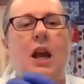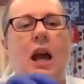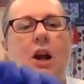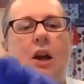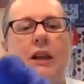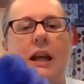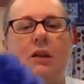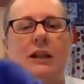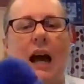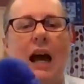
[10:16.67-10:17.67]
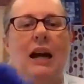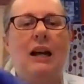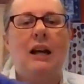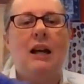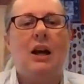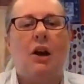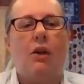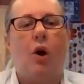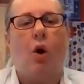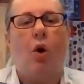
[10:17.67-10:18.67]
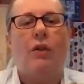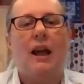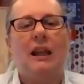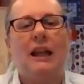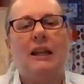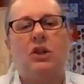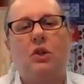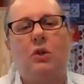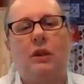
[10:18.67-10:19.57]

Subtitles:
And on the other side, the hole that leads to